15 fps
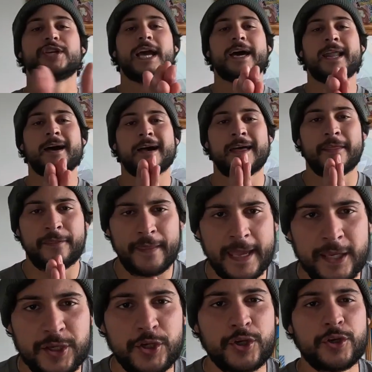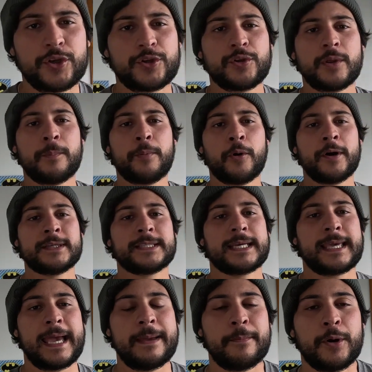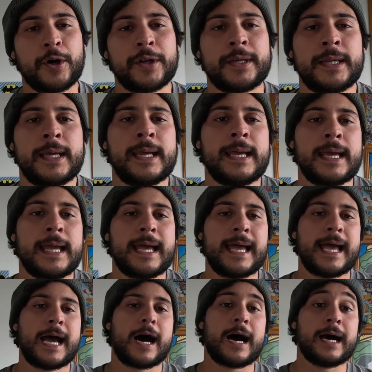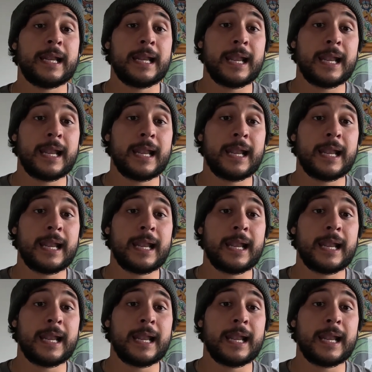shout out and thank you to the boys that came on. I